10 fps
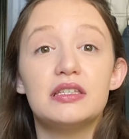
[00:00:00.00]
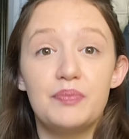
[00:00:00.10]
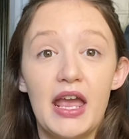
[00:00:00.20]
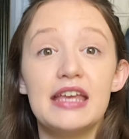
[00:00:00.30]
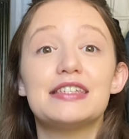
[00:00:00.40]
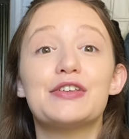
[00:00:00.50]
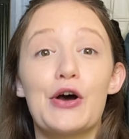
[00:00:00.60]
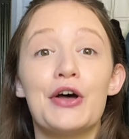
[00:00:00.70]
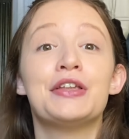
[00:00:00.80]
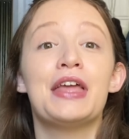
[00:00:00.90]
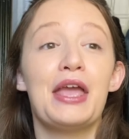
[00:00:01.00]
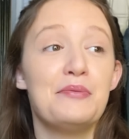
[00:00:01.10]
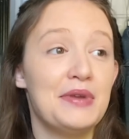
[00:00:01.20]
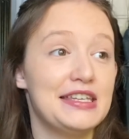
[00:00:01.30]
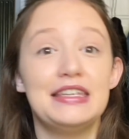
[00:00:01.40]
based on a
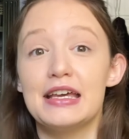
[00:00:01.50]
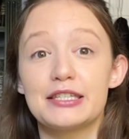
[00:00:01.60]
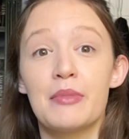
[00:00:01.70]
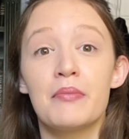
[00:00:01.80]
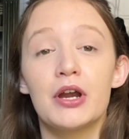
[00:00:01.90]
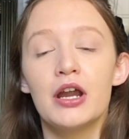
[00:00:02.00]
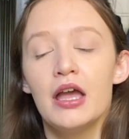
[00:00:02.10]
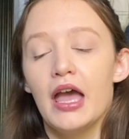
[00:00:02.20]
BTS member.